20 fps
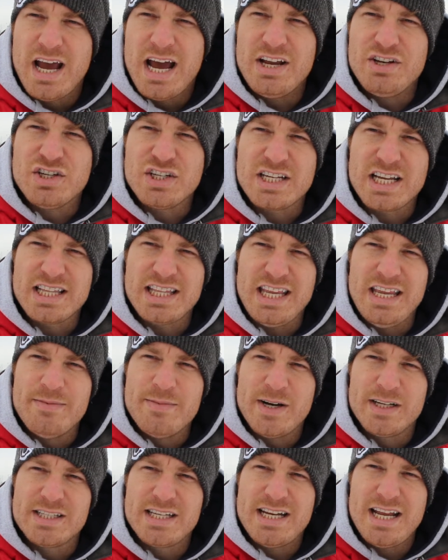I just got the
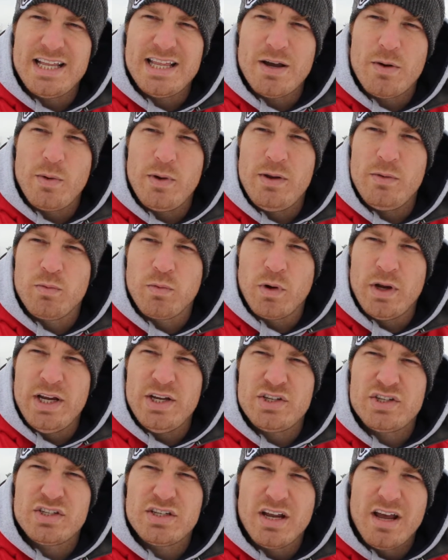email today that we
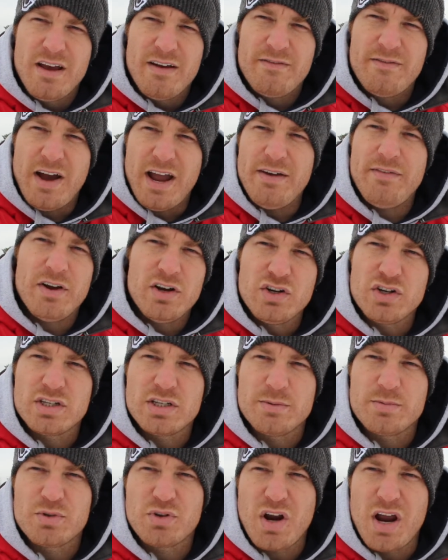reached 500
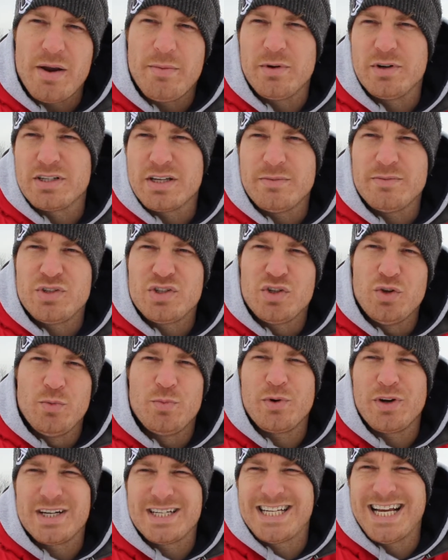subscribers. I'm
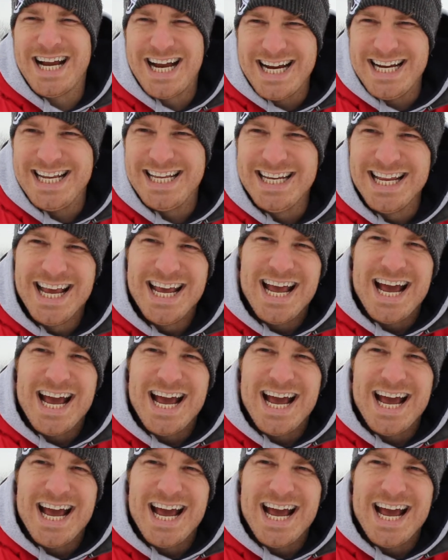super excited.